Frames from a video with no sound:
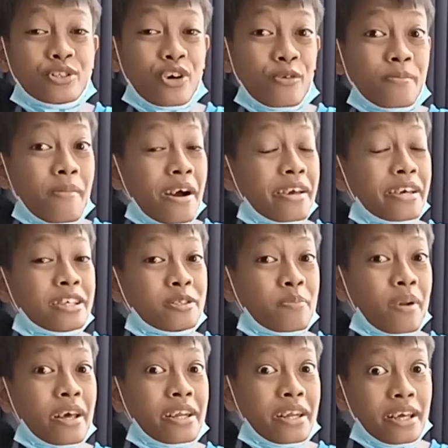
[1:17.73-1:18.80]
So my
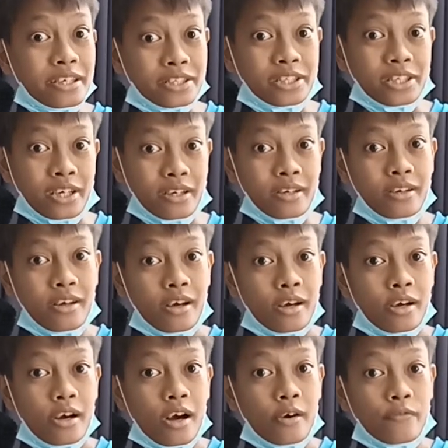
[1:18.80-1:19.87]
explanation
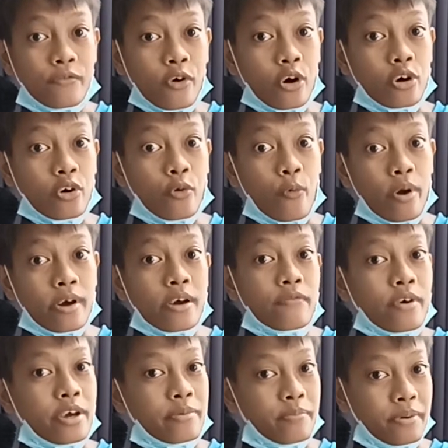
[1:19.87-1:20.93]
for where
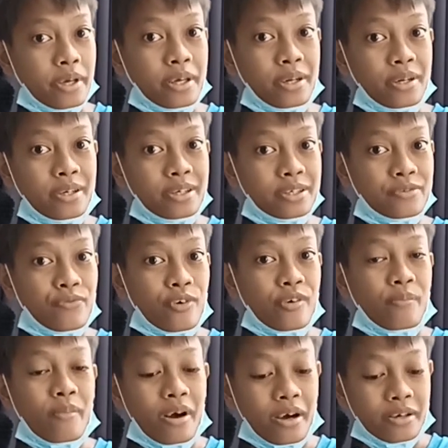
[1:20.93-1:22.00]
have I been these
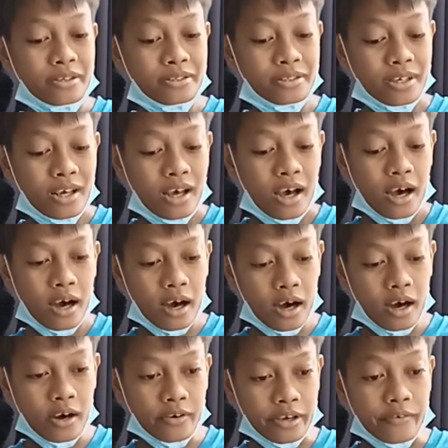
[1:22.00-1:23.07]
4 months.
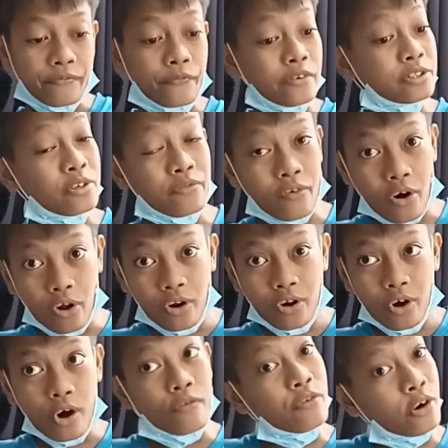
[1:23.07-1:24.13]
Yeah, first of
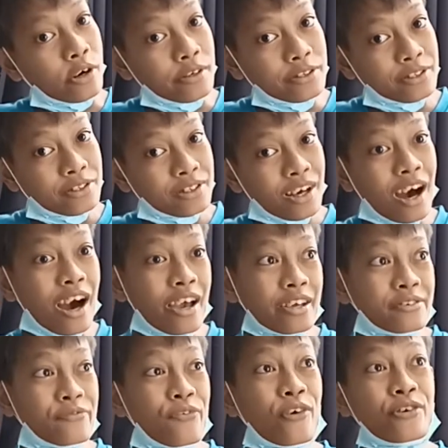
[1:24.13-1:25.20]
all, of course,
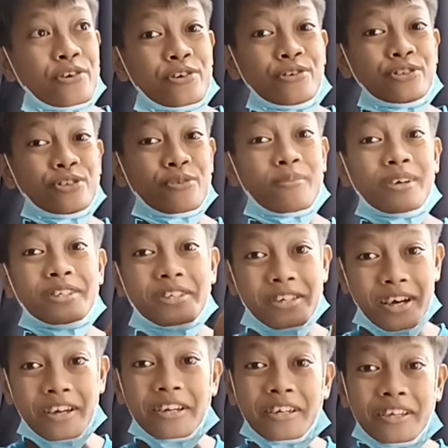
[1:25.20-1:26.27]
I focus on my
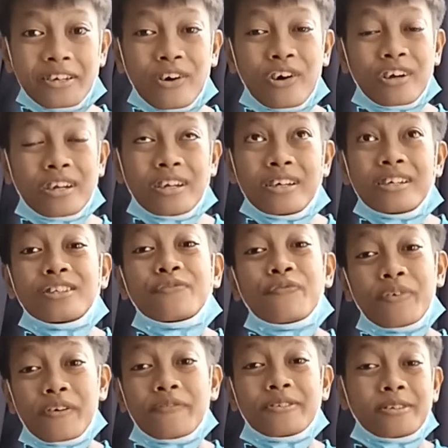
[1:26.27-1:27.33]
study on the
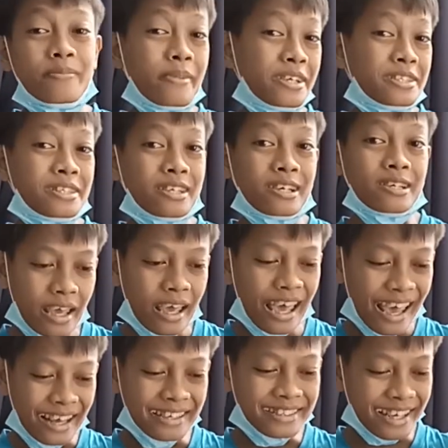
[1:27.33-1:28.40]
fifth semester.
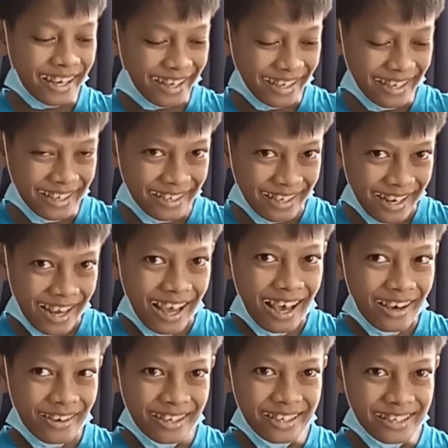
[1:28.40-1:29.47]
And second,
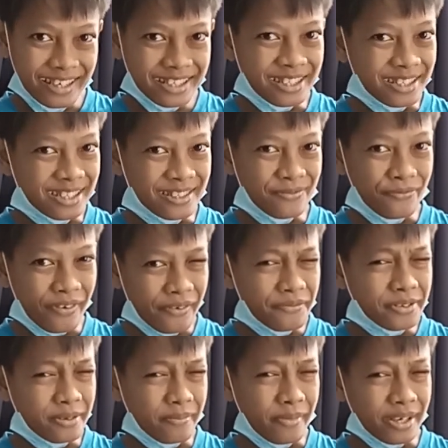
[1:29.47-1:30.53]
in this
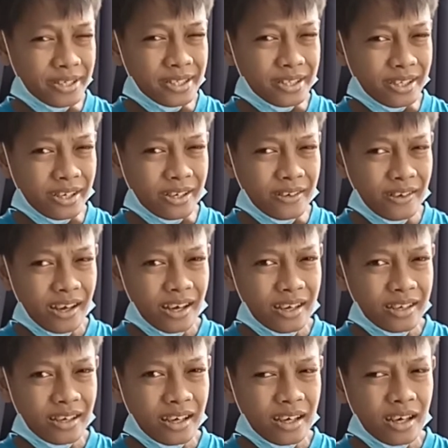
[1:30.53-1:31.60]
fifth semester,
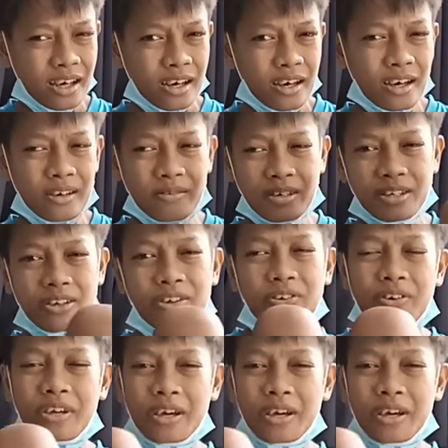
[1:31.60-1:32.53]
I